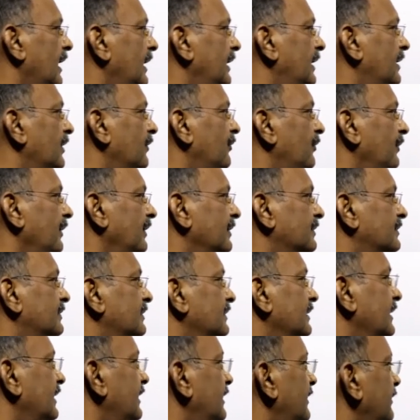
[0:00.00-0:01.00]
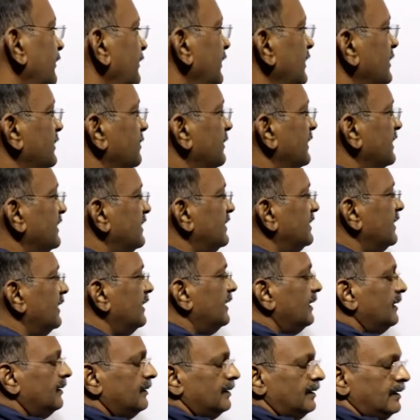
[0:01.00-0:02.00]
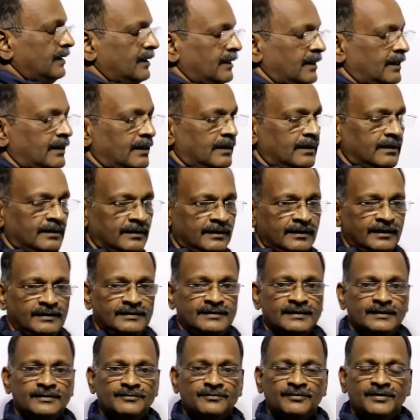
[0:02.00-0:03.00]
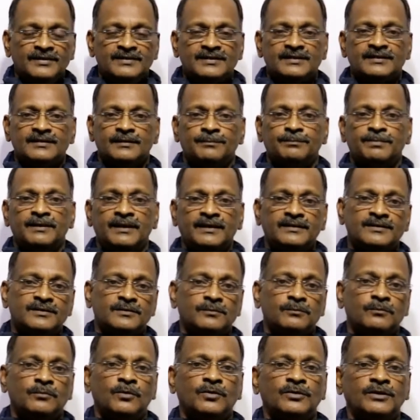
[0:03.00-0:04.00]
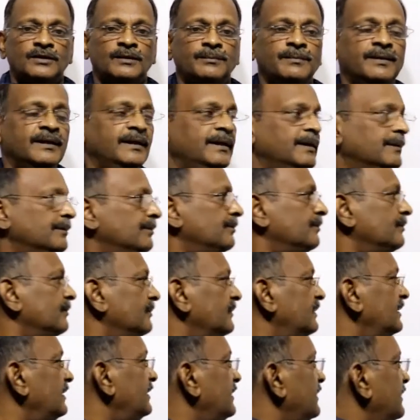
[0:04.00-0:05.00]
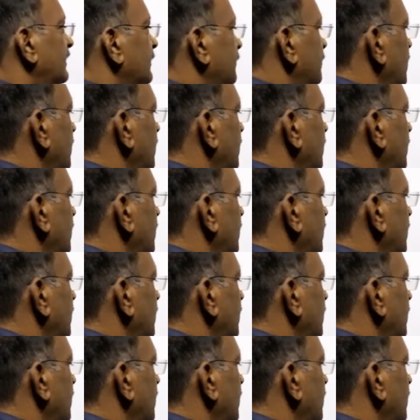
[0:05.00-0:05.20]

interface. Interface means the region which separates both the medium. This